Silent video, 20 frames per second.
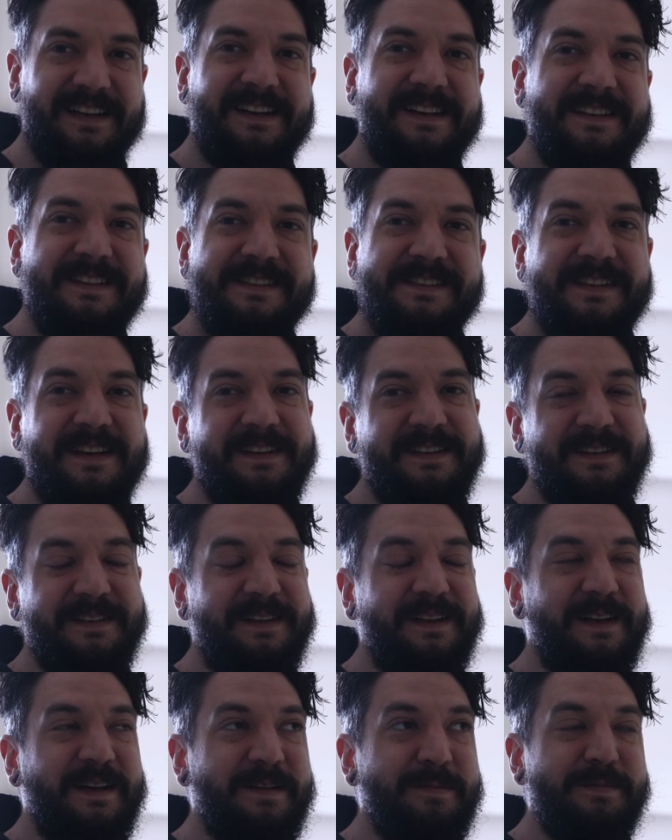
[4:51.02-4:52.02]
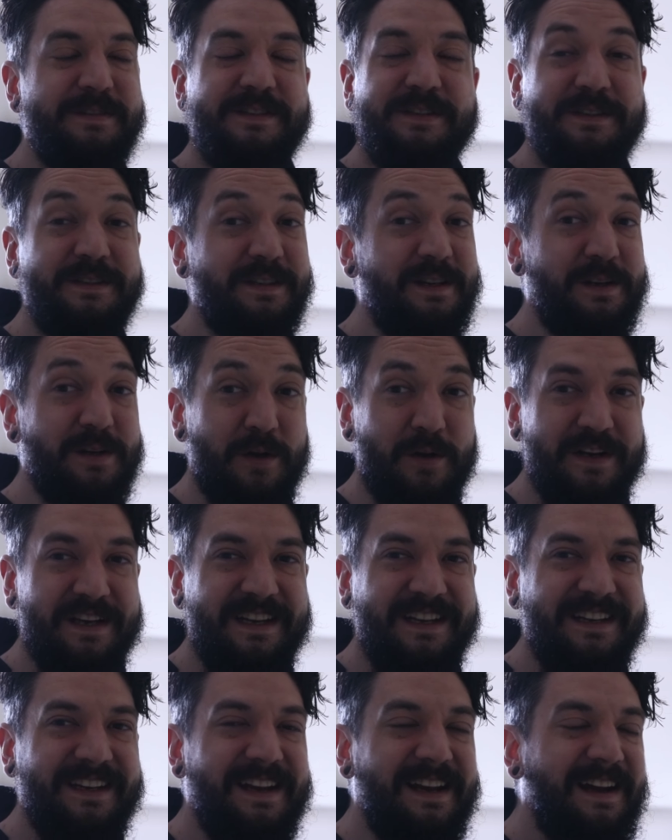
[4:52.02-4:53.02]
I decided that I was just
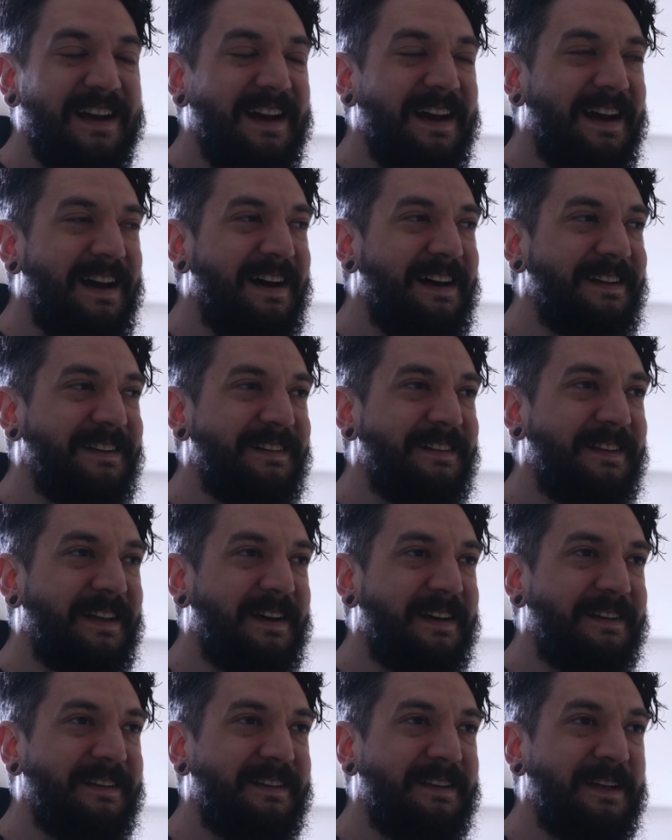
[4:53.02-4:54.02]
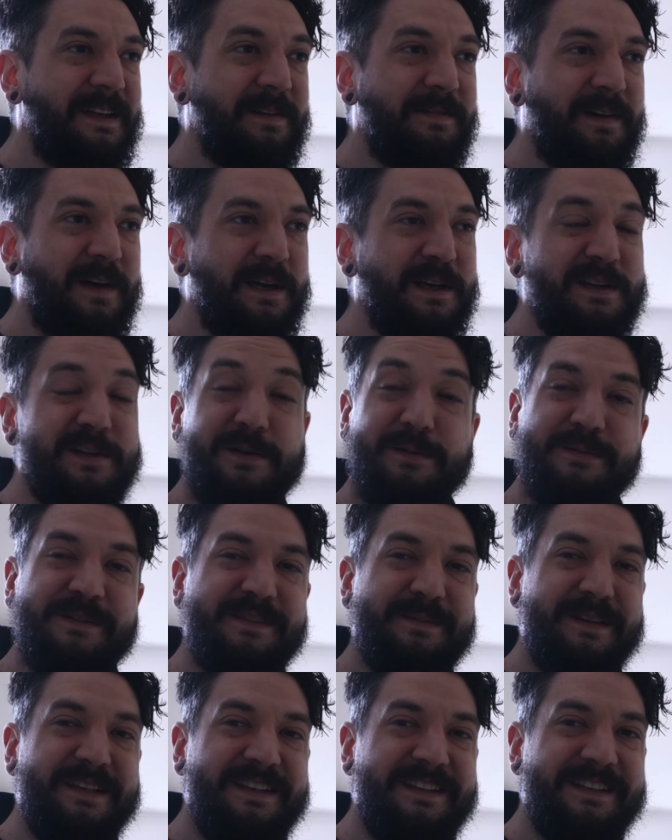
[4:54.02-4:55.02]
annoying, and that if I don't
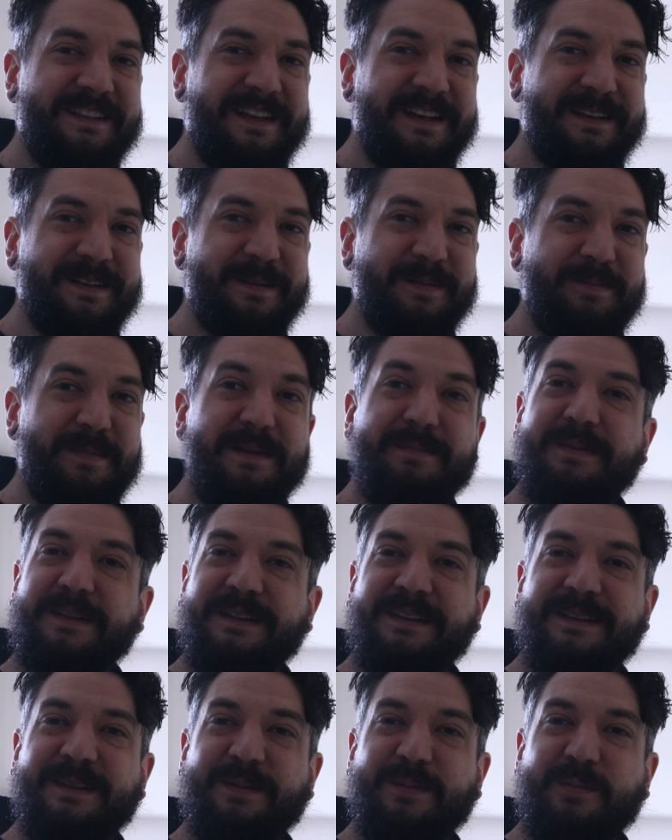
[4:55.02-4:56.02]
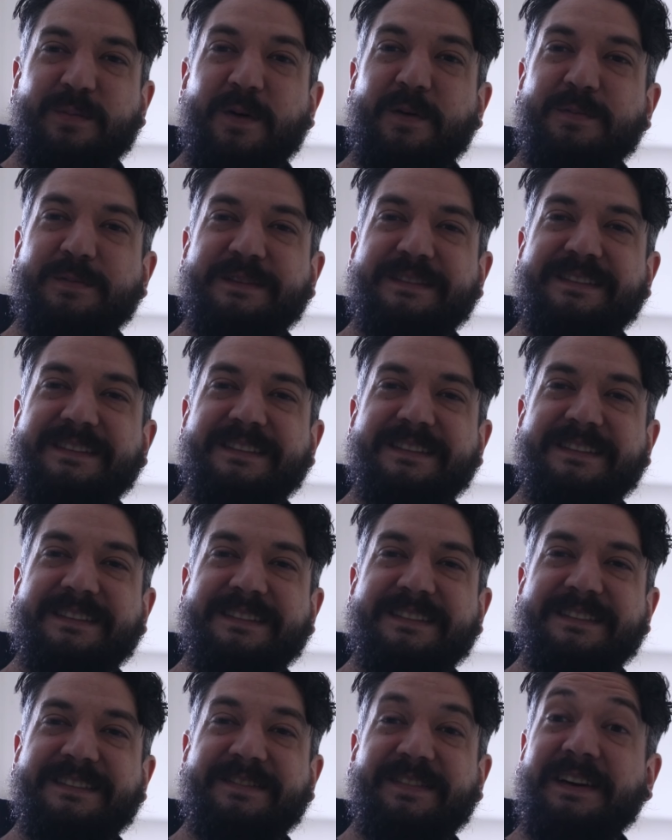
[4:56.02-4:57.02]
speak, then people won't
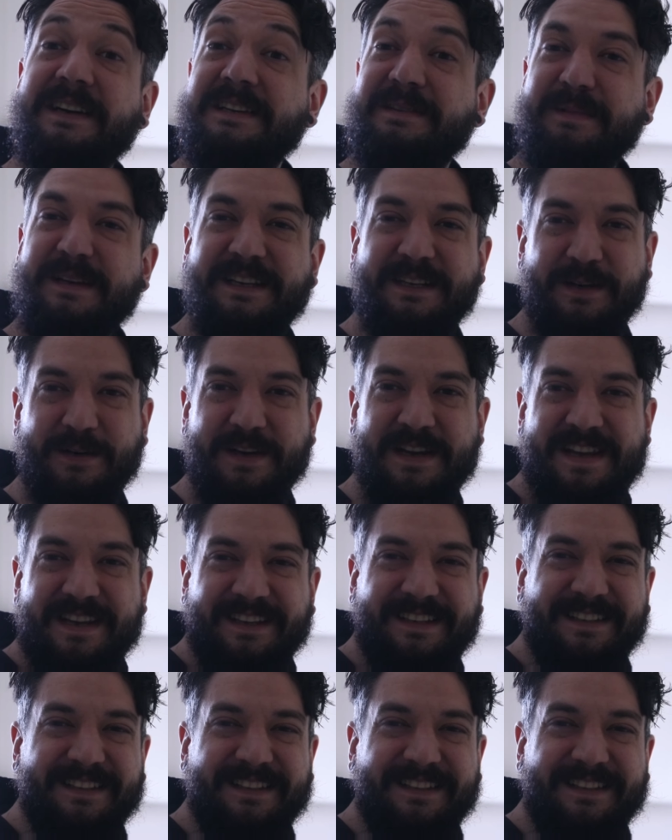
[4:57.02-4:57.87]
find me annoying.